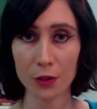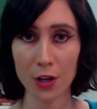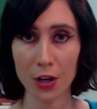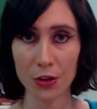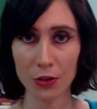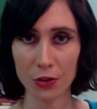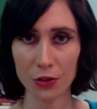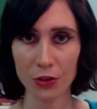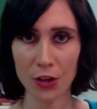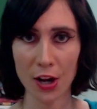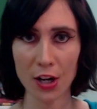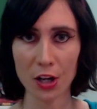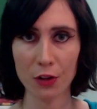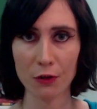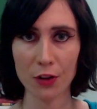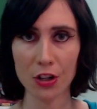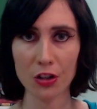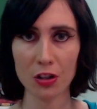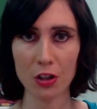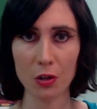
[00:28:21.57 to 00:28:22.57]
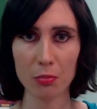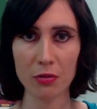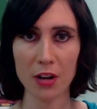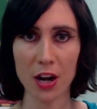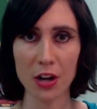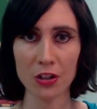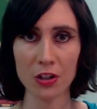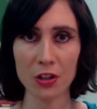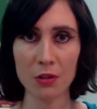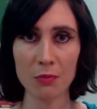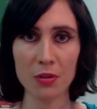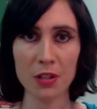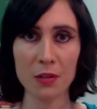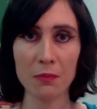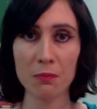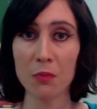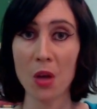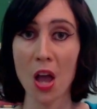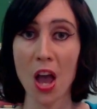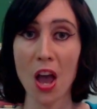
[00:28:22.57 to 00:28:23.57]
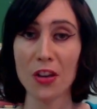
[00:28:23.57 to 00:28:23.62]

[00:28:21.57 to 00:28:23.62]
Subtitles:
for understanding racial oppression, but